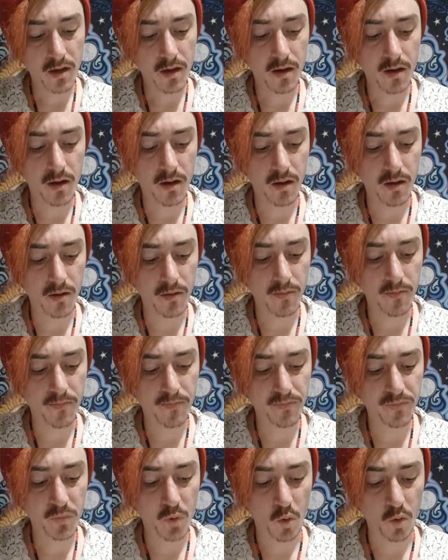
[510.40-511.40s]

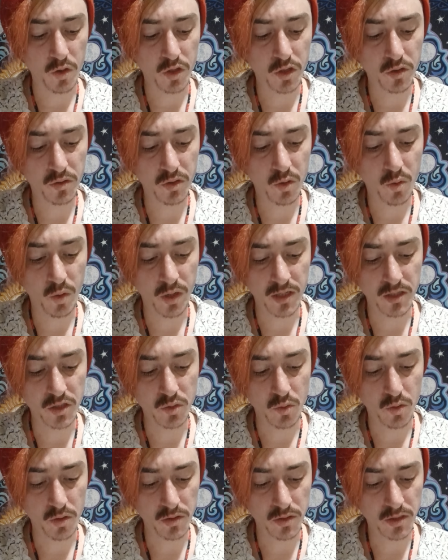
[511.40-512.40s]
Um, or you're the Queen of
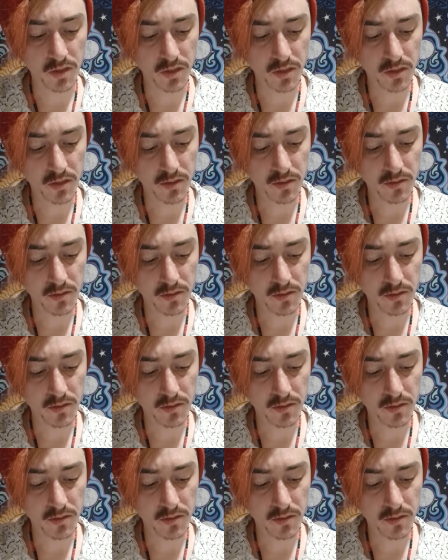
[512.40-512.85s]
Swords.